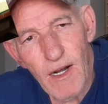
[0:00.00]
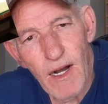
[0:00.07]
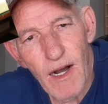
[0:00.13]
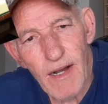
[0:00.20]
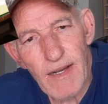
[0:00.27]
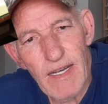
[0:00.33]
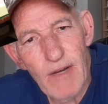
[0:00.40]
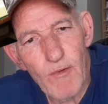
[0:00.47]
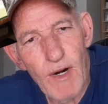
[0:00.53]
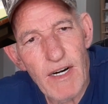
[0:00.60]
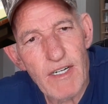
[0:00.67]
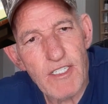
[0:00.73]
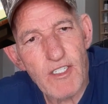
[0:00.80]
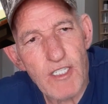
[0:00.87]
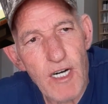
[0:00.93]
I'm getting ready
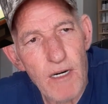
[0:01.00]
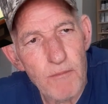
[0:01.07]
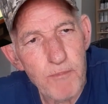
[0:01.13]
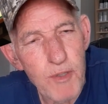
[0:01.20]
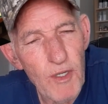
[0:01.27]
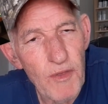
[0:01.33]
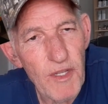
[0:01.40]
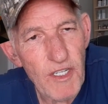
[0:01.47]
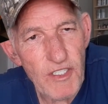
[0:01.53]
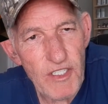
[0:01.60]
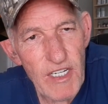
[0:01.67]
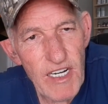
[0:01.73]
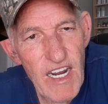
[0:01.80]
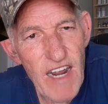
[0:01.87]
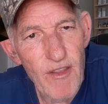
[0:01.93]
to start putting this
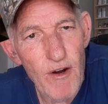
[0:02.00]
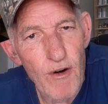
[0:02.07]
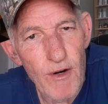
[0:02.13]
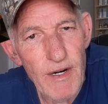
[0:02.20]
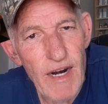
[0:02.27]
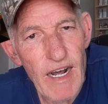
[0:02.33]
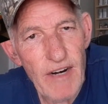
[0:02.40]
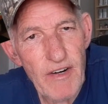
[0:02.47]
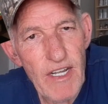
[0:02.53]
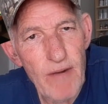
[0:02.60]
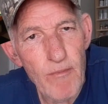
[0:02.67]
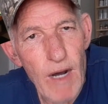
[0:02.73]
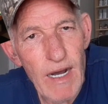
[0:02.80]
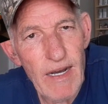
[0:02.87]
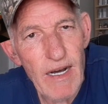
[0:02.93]
together, and I did
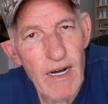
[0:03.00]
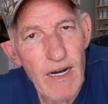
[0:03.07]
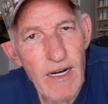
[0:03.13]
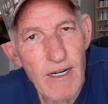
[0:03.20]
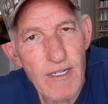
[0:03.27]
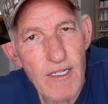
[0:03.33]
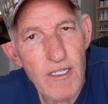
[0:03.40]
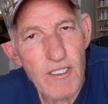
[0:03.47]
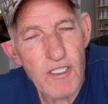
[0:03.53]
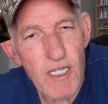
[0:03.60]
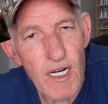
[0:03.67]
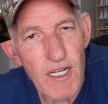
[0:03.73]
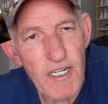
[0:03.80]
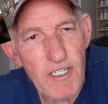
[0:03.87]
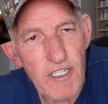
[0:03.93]
my
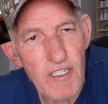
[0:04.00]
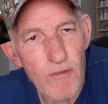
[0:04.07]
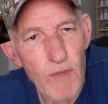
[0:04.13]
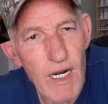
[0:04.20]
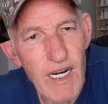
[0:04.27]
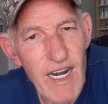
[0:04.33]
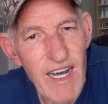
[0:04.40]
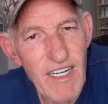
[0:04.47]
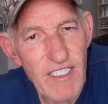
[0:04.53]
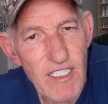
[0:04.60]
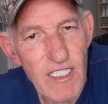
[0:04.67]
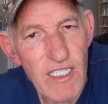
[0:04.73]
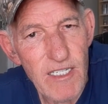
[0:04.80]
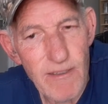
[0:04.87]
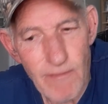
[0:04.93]
installation of my lights.